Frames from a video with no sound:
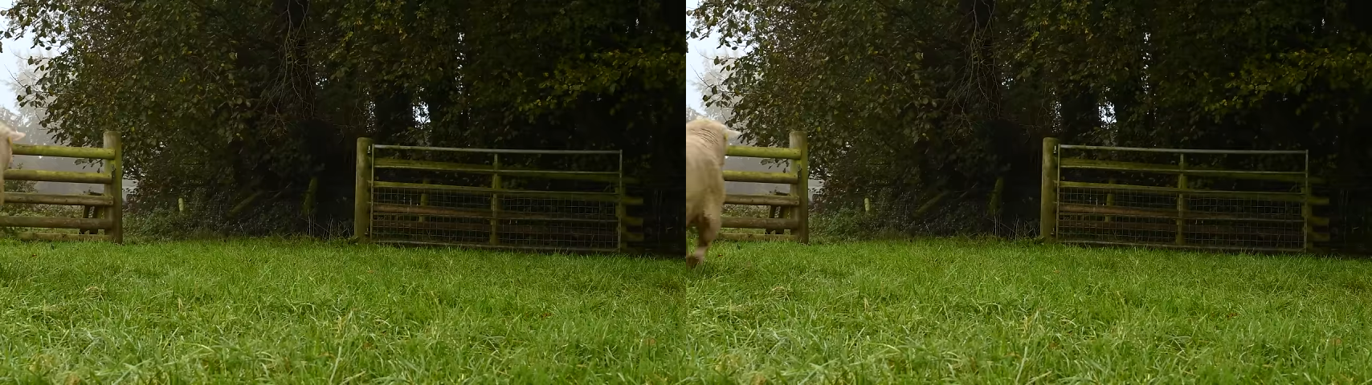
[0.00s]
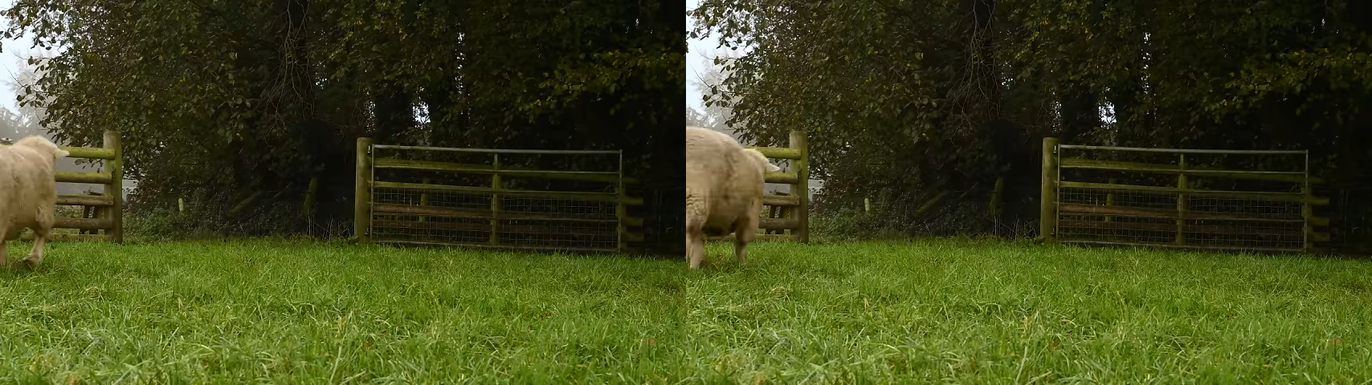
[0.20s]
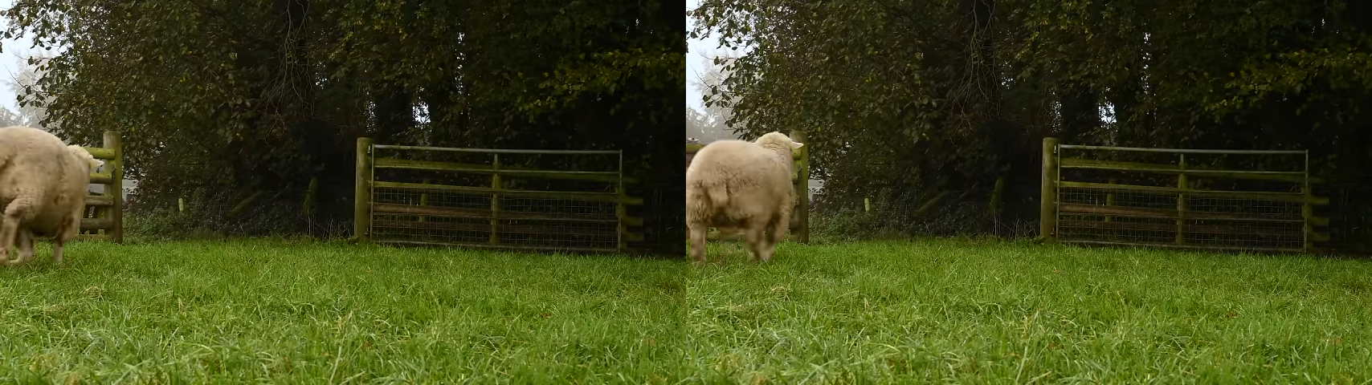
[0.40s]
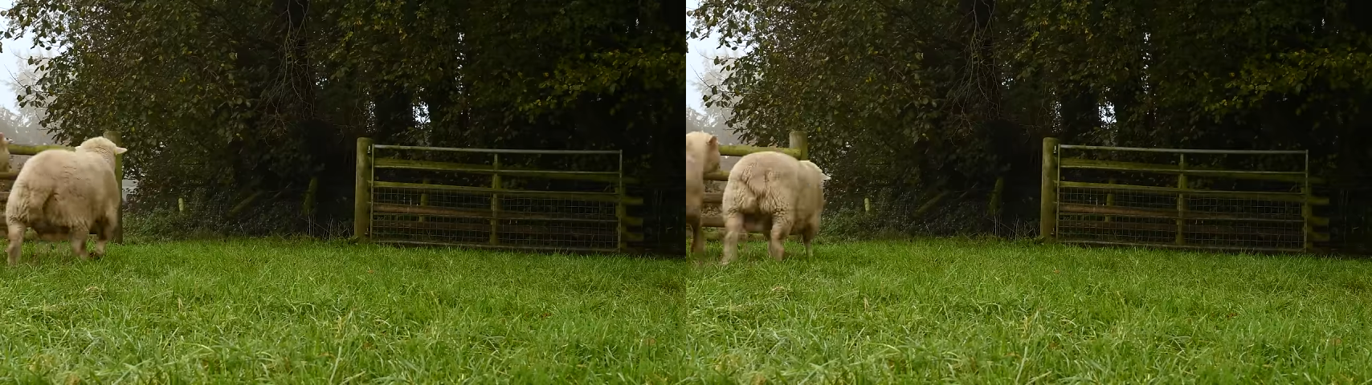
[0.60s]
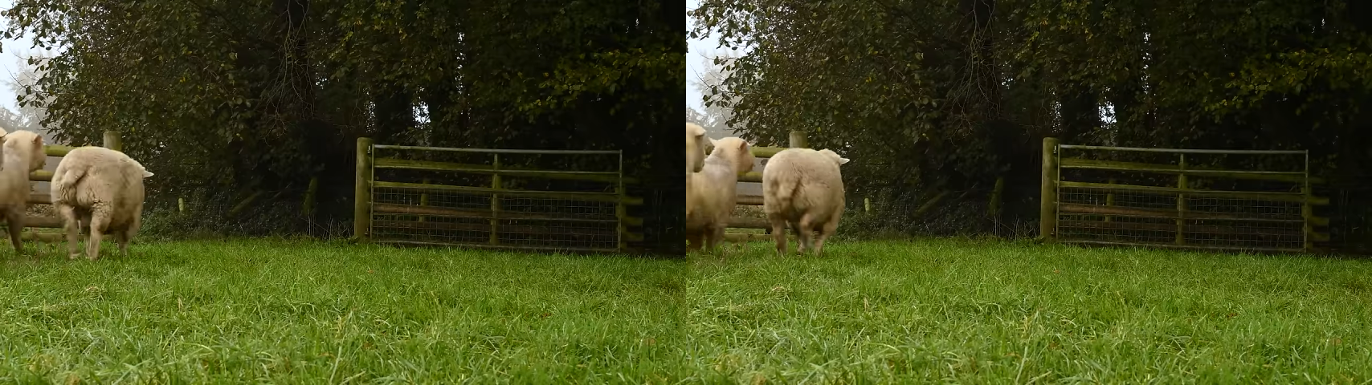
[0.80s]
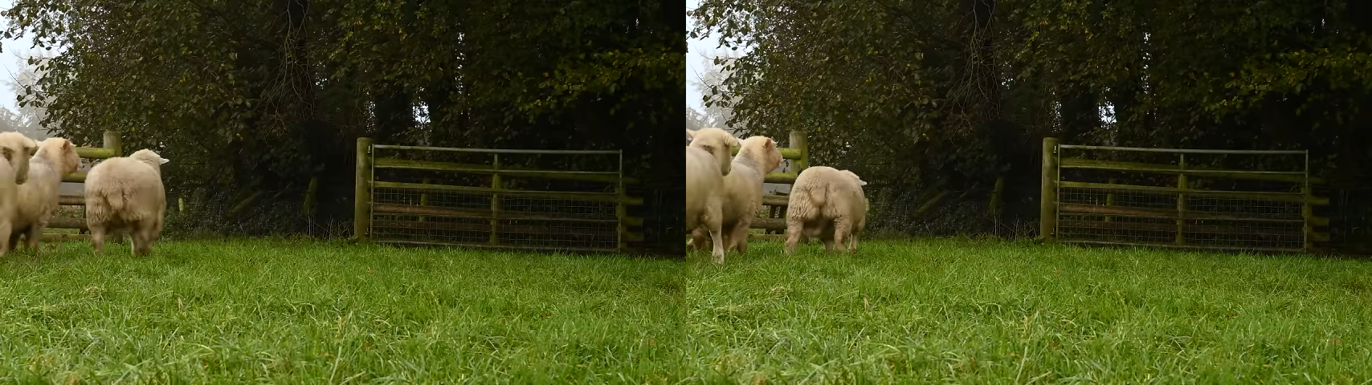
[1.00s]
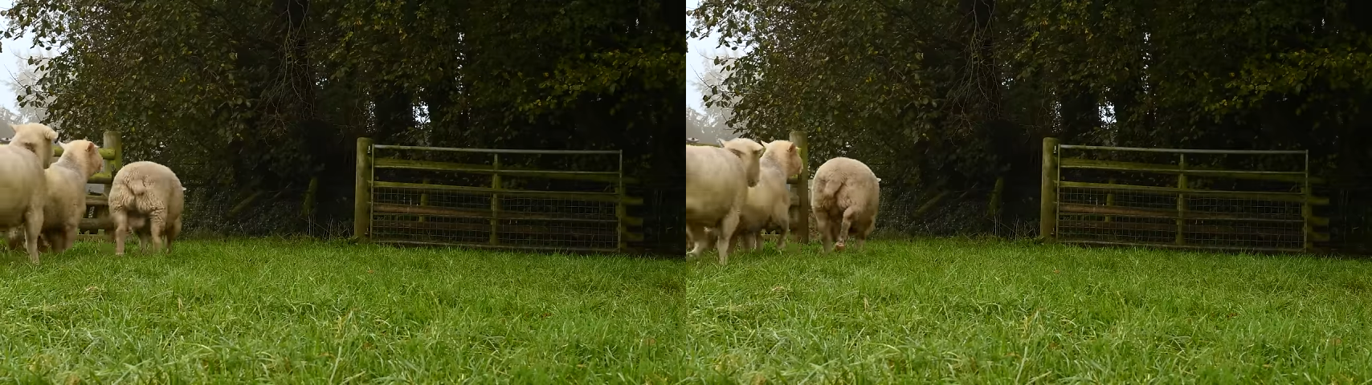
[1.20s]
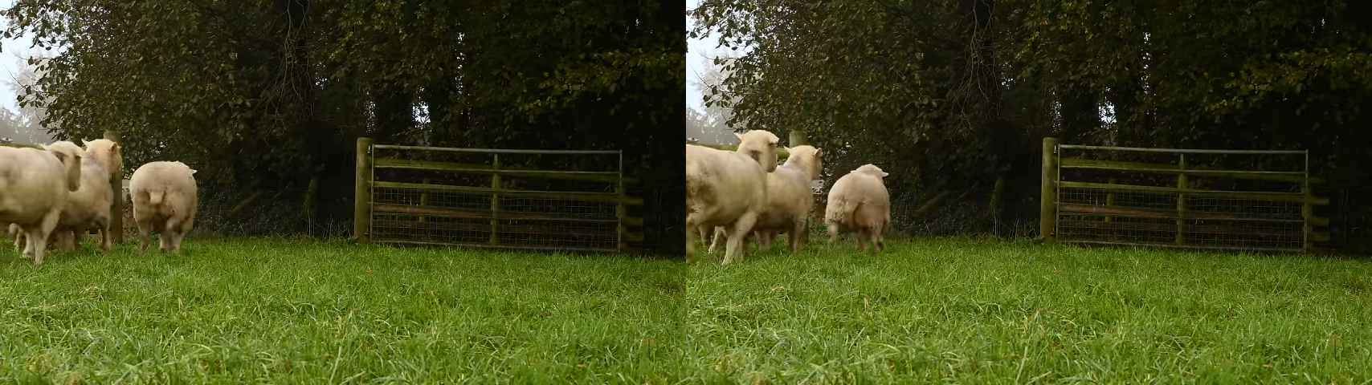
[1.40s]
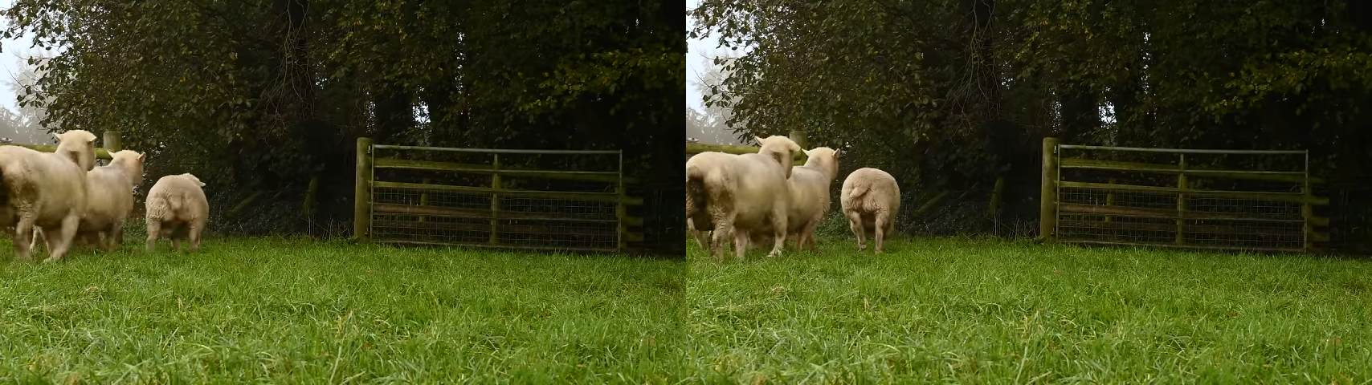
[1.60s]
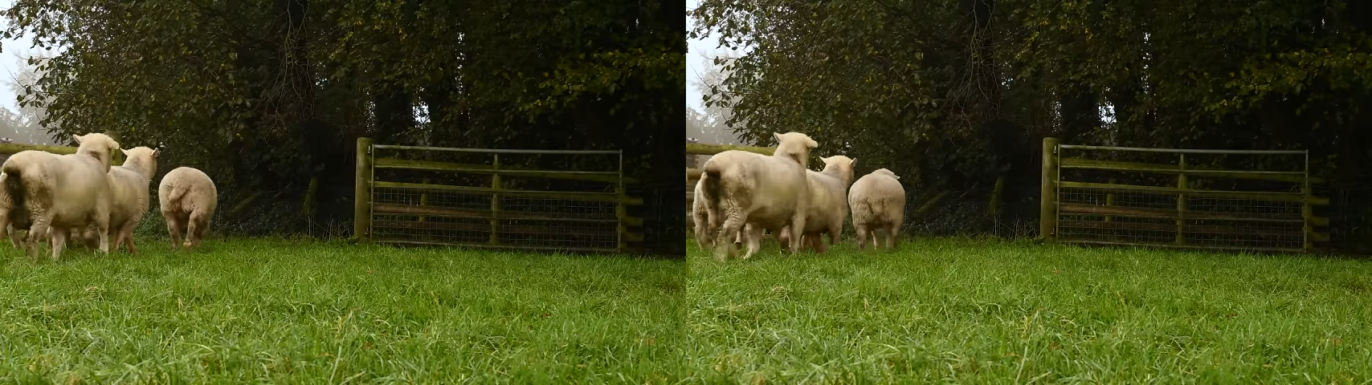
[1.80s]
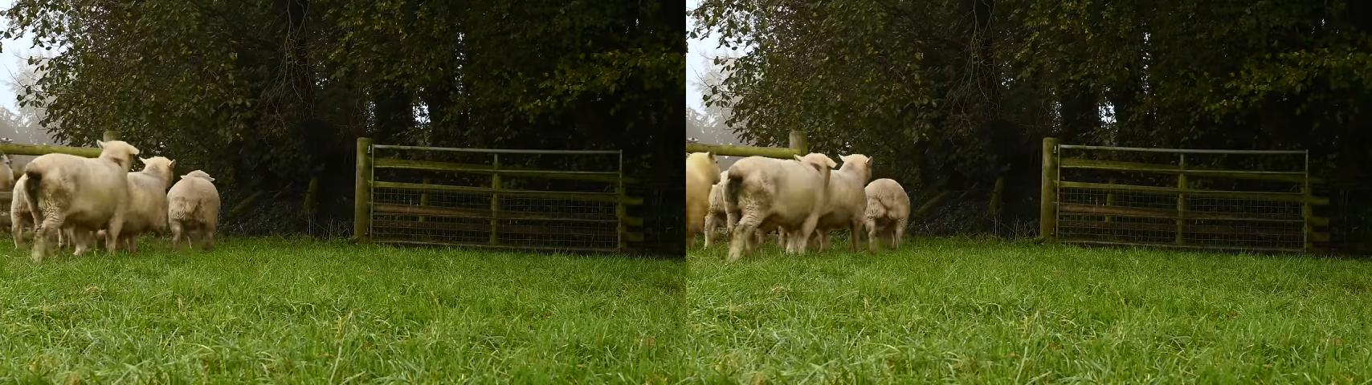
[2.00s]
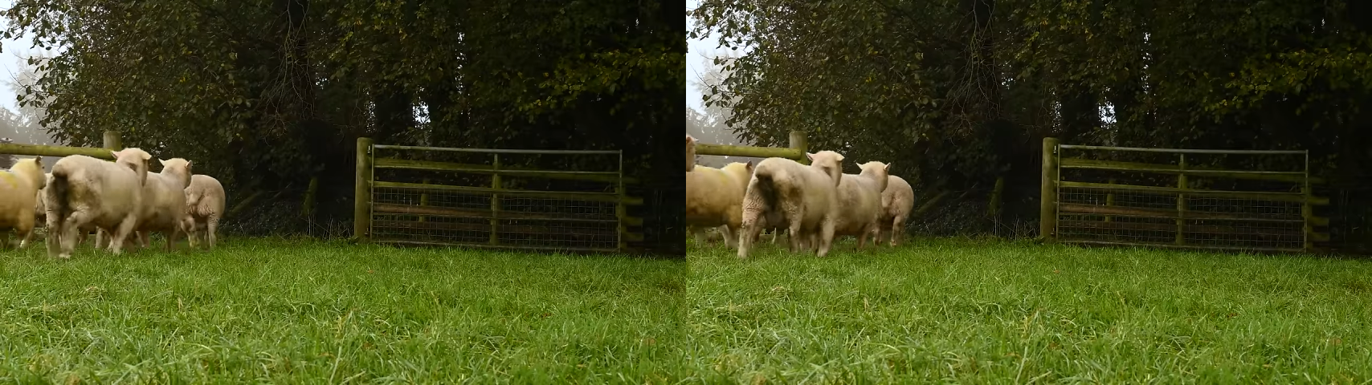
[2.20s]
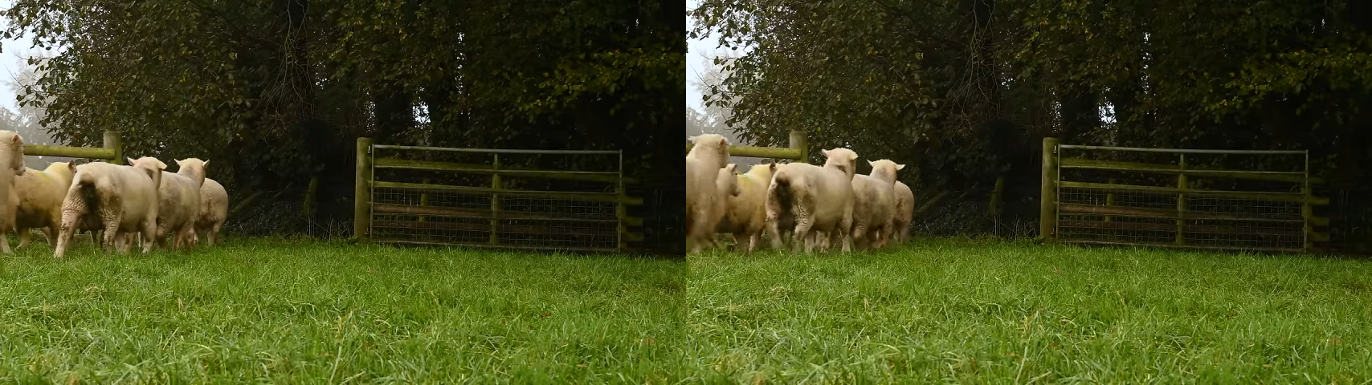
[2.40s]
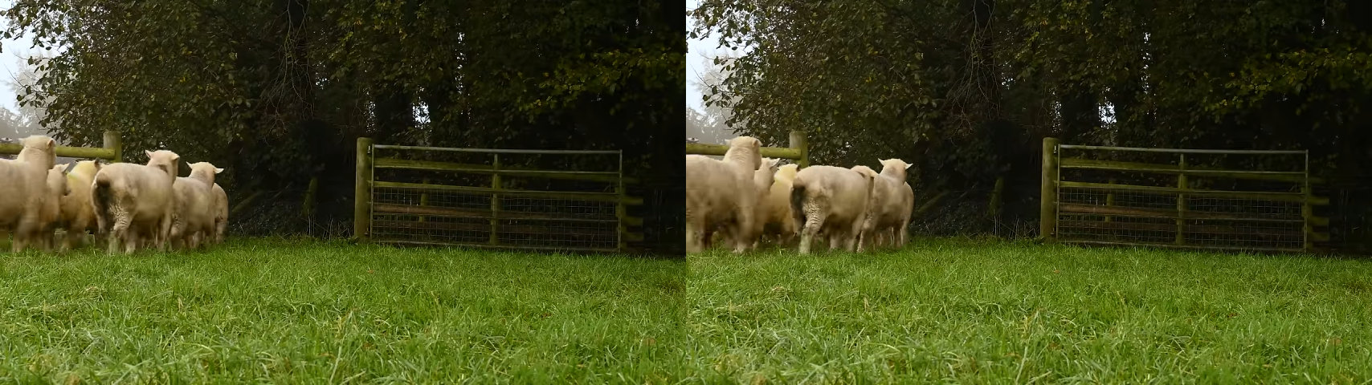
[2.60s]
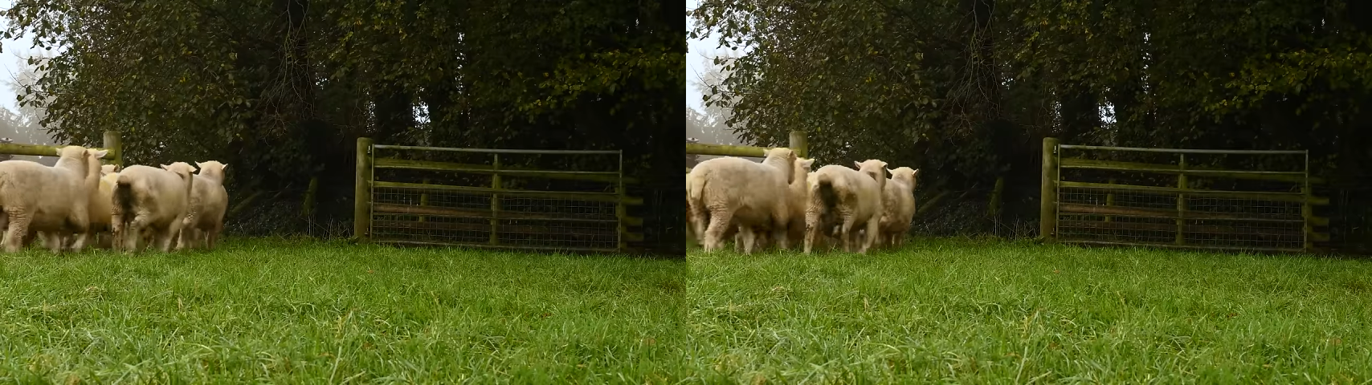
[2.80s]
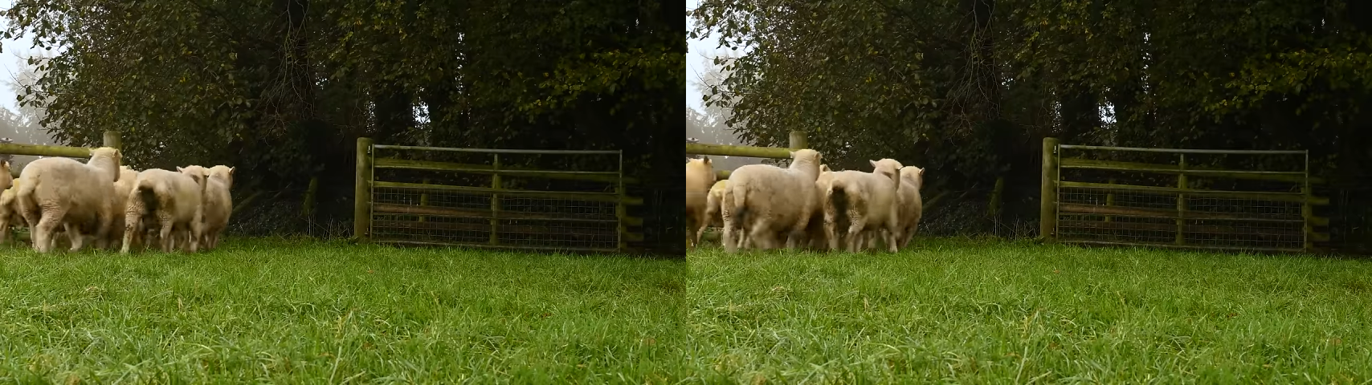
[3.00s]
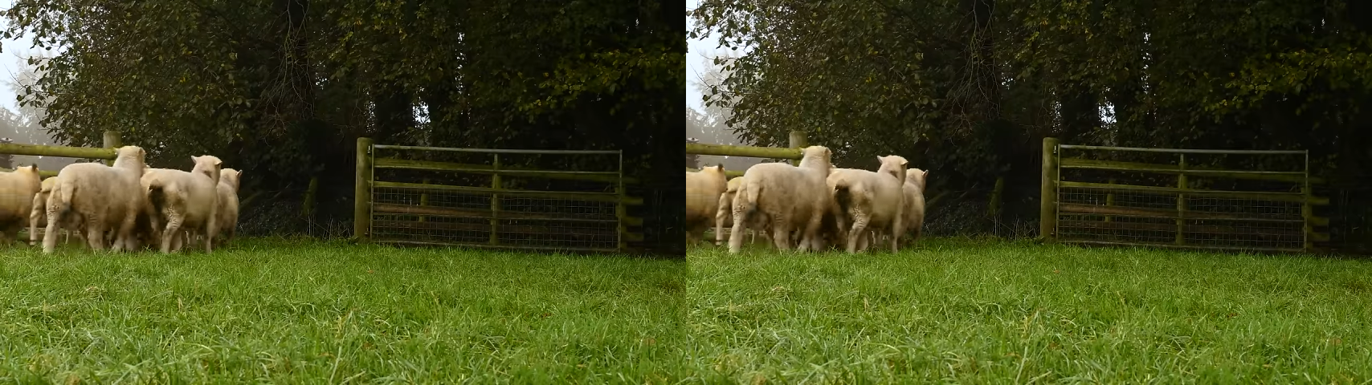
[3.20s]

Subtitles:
(no speaker visible)